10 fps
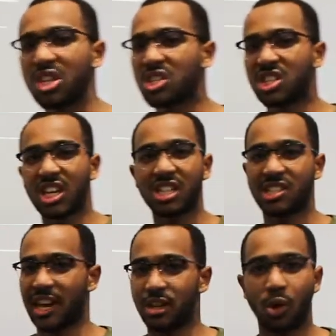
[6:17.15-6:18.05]
just sitting
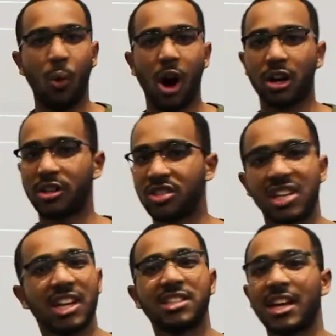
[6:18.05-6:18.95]
dead in the
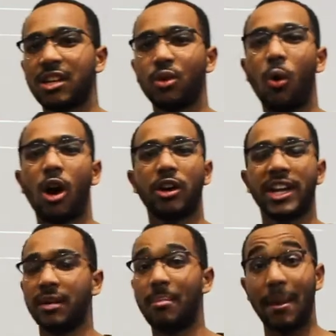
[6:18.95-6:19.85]
water
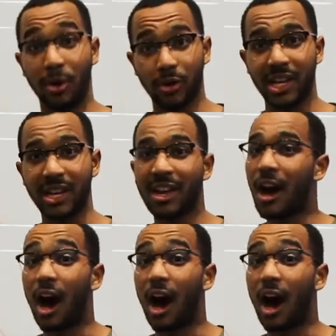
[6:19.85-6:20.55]
in memory,